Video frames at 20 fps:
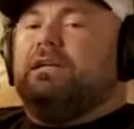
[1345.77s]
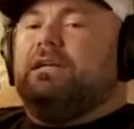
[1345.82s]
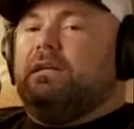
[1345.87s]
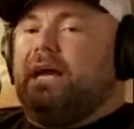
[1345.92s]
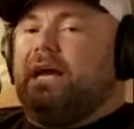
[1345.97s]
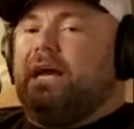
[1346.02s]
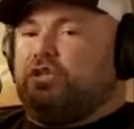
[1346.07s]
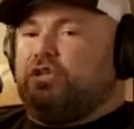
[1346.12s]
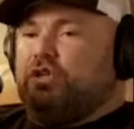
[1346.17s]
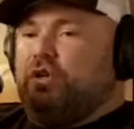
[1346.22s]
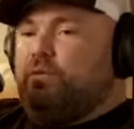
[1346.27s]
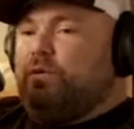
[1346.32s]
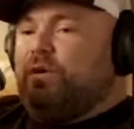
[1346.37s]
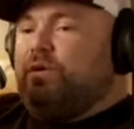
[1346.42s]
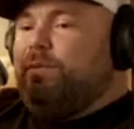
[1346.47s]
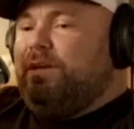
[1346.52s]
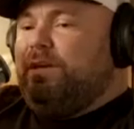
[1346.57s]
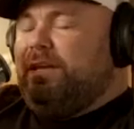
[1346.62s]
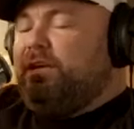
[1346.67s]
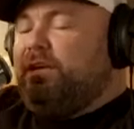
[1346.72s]
Next year, we're
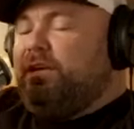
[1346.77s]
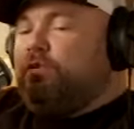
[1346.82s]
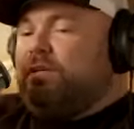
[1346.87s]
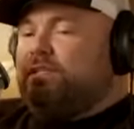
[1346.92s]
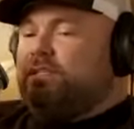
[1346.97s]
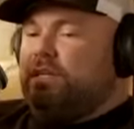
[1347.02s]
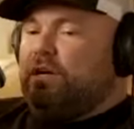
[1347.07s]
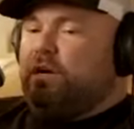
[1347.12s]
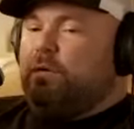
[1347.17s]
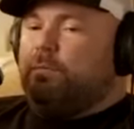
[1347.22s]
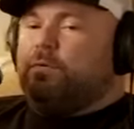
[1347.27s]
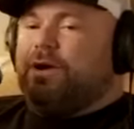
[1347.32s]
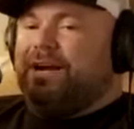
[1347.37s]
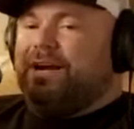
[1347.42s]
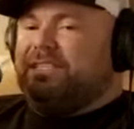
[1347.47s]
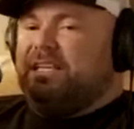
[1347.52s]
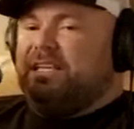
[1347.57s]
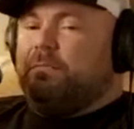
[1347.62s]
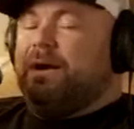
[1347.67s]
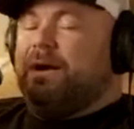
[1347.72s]
going to be increasing our
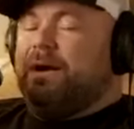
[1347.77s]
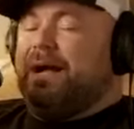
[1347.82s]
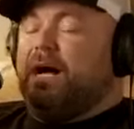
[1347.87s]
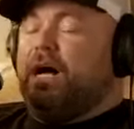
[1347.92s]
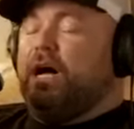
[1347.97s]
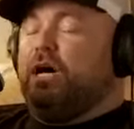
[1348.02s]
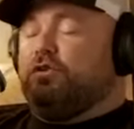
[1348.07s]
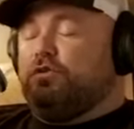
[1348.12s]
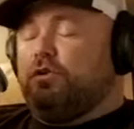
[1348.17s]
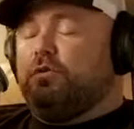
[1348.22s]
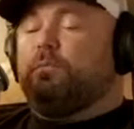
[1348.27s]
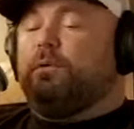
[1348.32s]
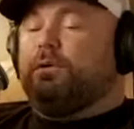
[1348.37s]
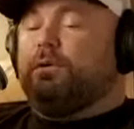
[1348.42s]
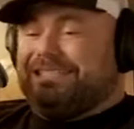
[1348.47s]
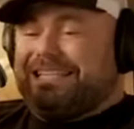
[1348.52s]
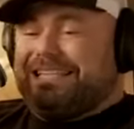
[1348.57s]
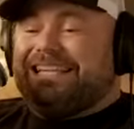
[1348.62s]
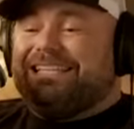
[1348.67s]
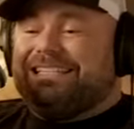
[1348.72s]
pricing by
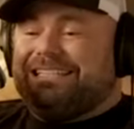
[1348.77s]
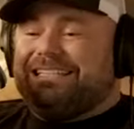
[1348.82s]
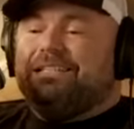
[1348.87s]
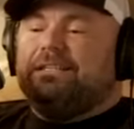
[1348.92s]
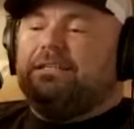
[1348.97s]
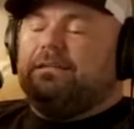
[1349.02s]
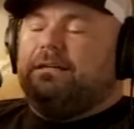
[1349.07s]
100%.